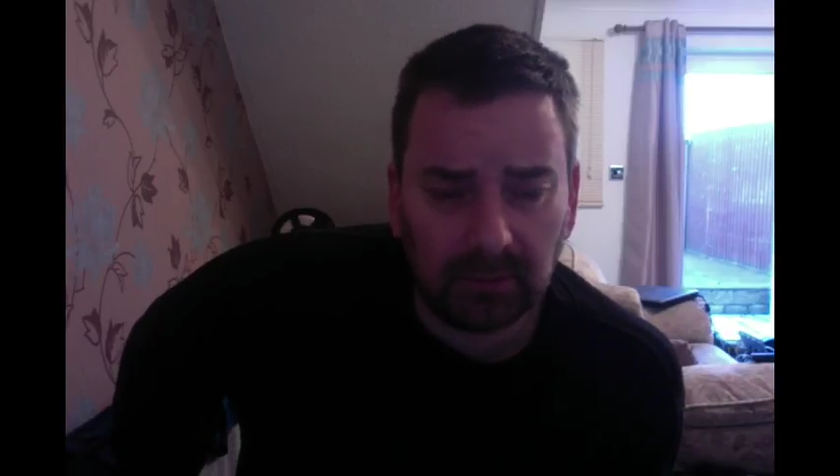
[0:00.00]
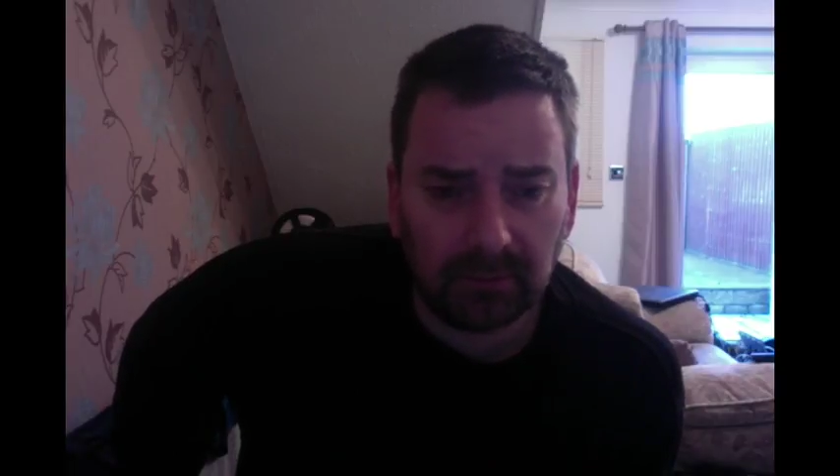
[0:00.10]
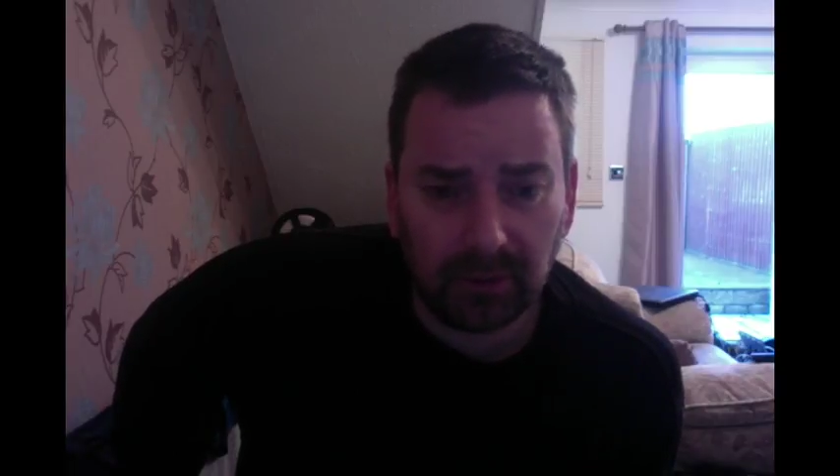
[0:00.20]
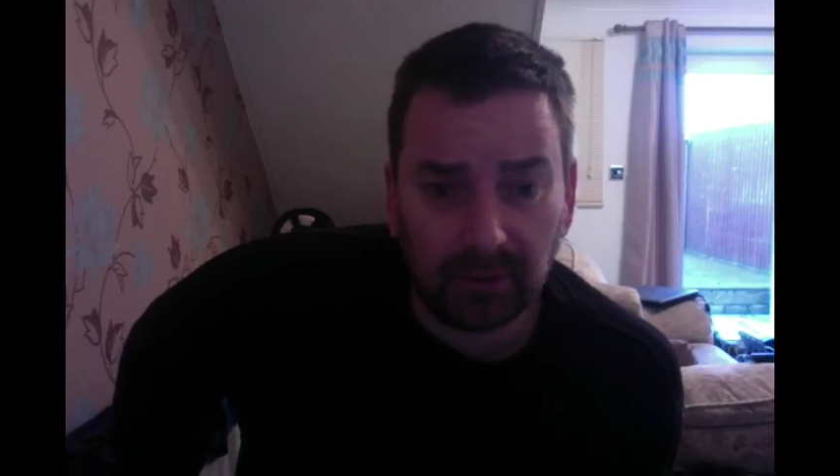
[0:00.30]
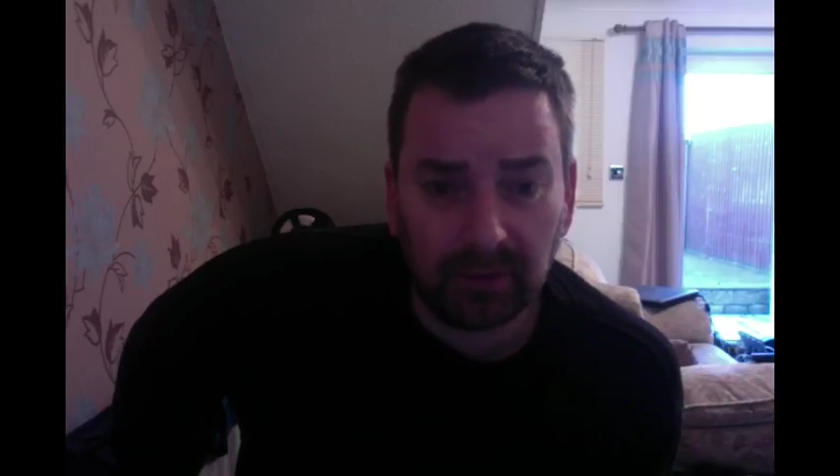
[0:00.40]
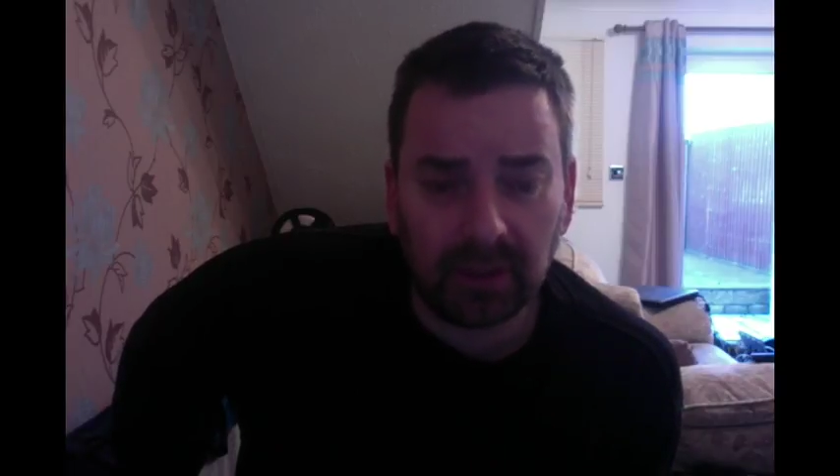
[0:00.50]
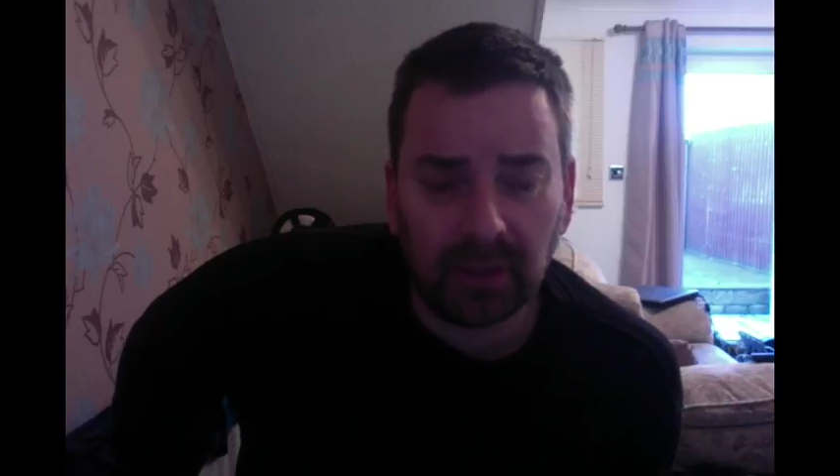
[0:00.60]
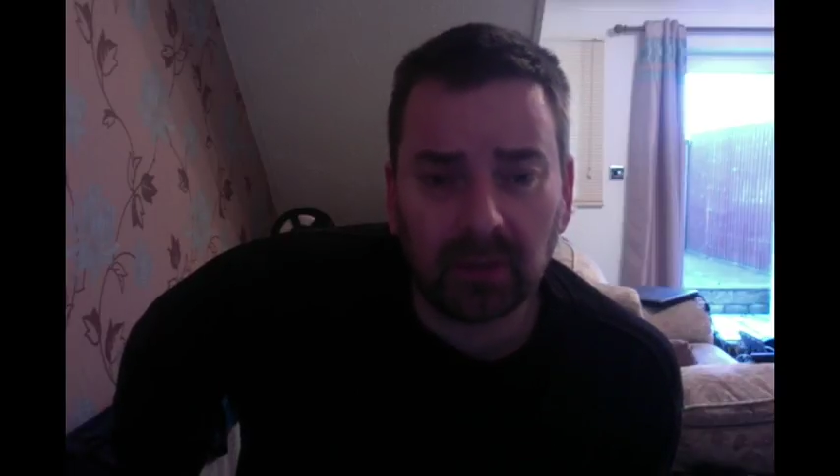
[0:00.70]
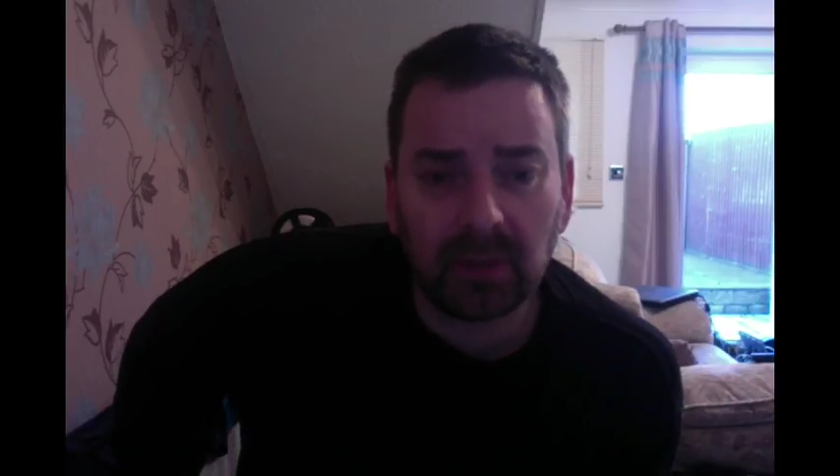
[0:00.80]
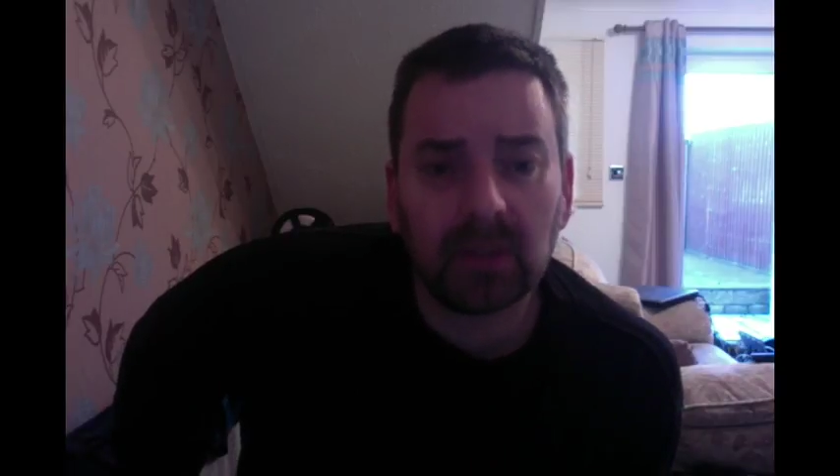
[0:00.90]
few
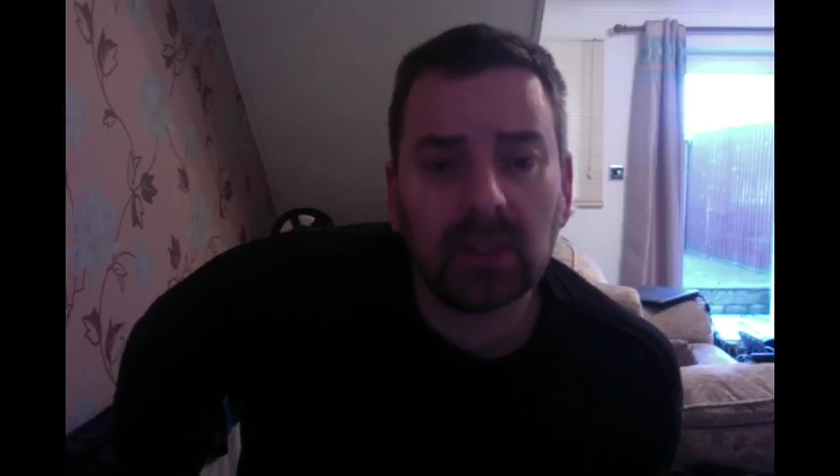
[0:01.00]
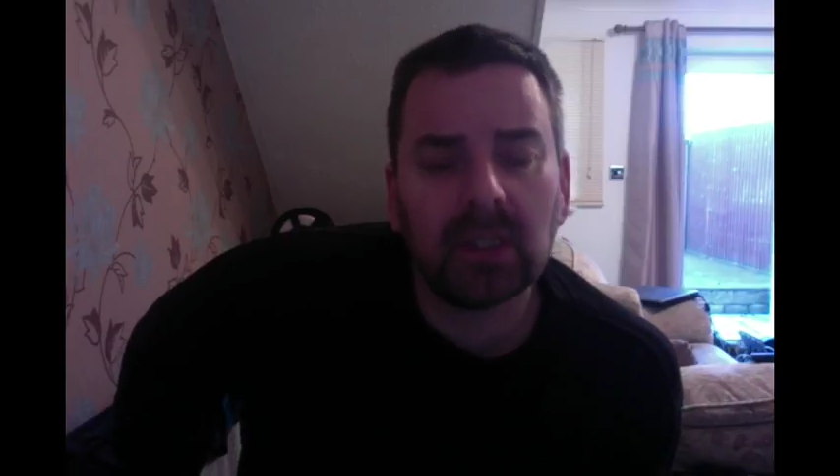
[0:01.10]
videos